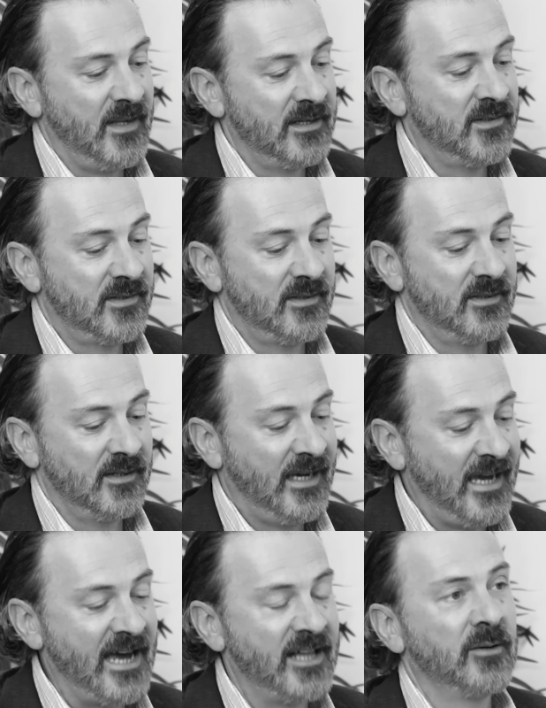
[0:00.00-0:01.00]
that's the
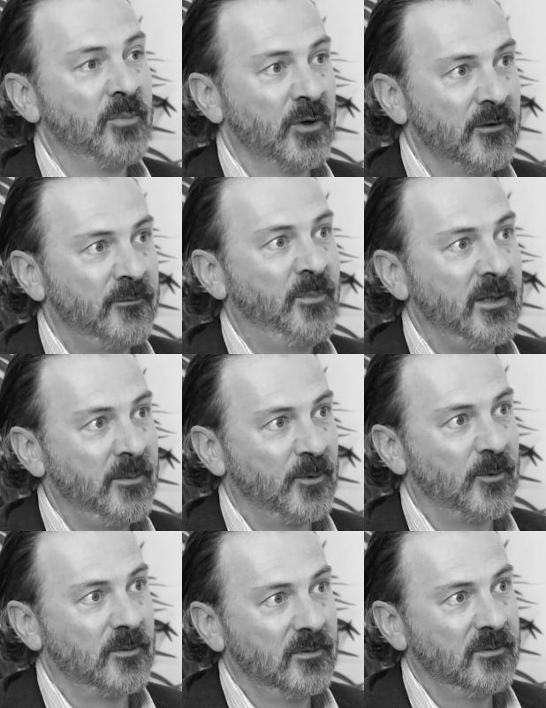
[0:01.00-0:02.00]
caliber of
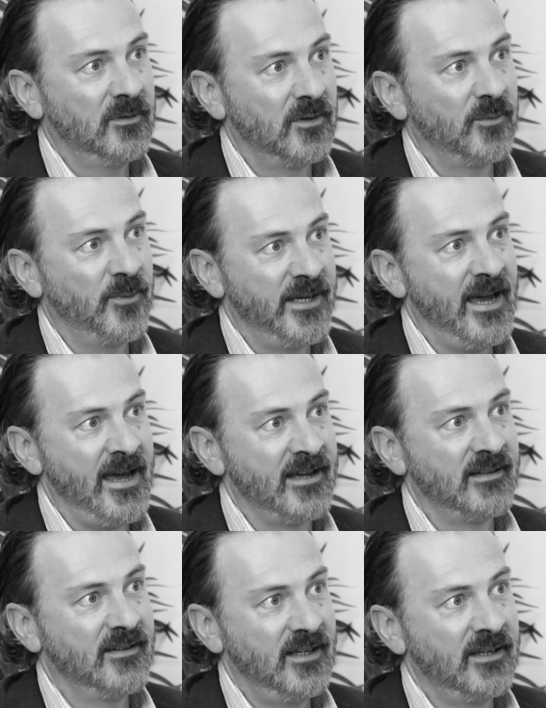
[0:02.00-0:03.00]
people that we
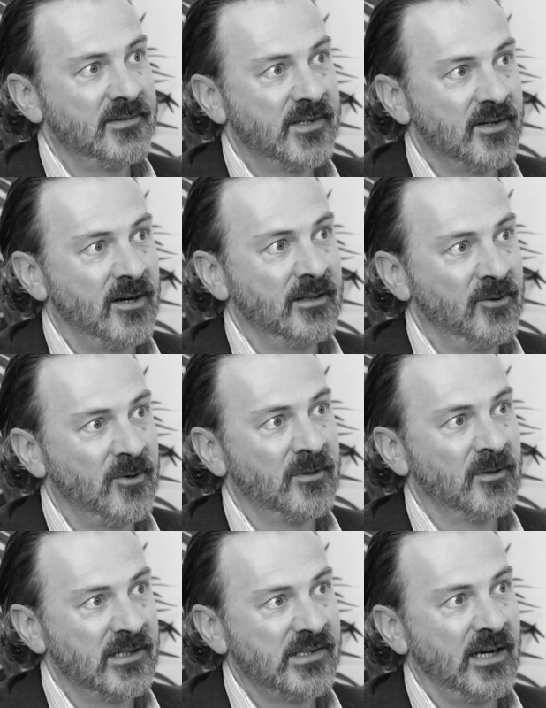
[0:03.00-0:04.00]
had inside the
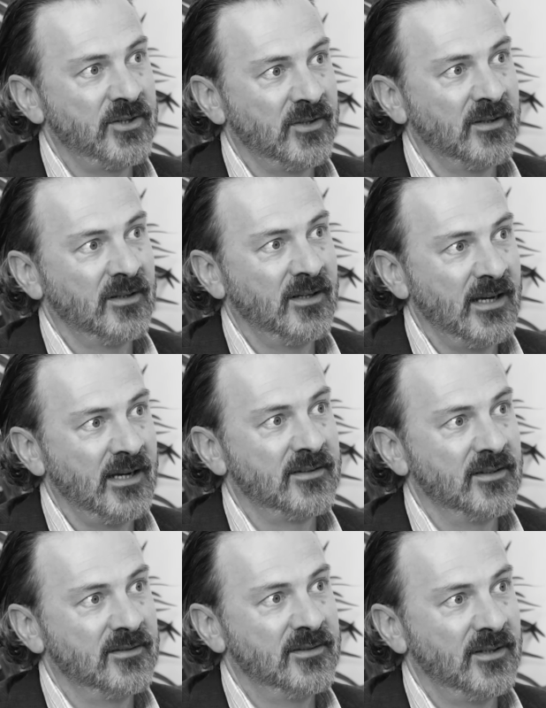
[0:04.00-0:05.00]
organization and
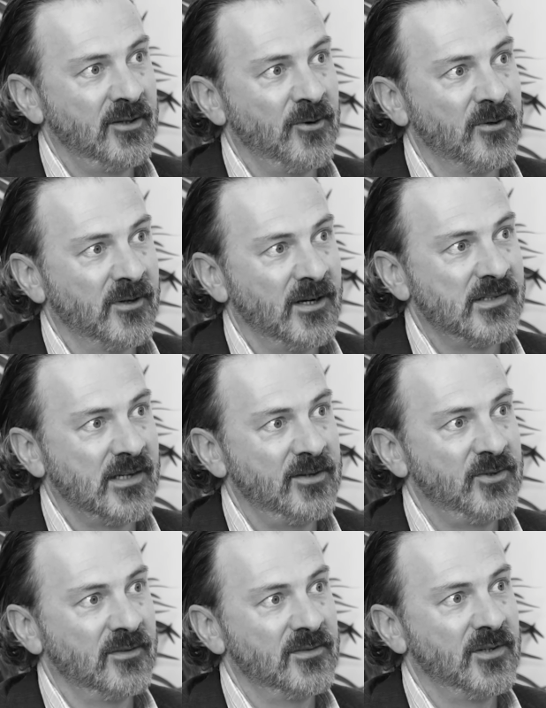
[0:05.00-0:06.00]
connected to the
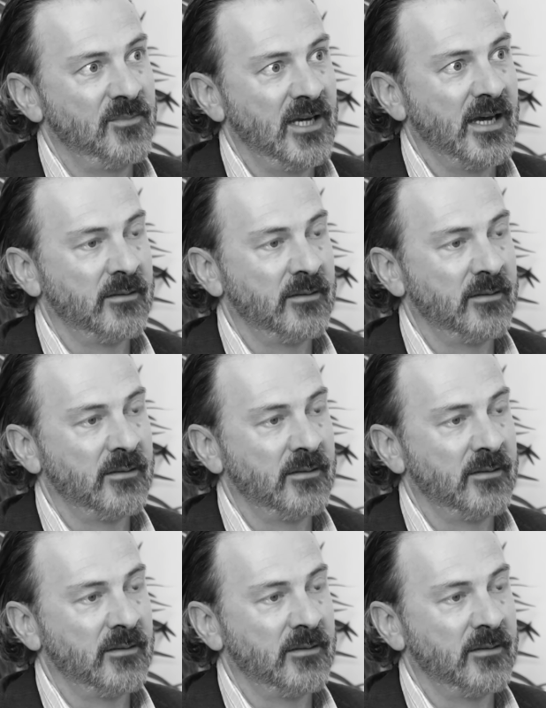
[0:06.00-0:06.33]
organization to be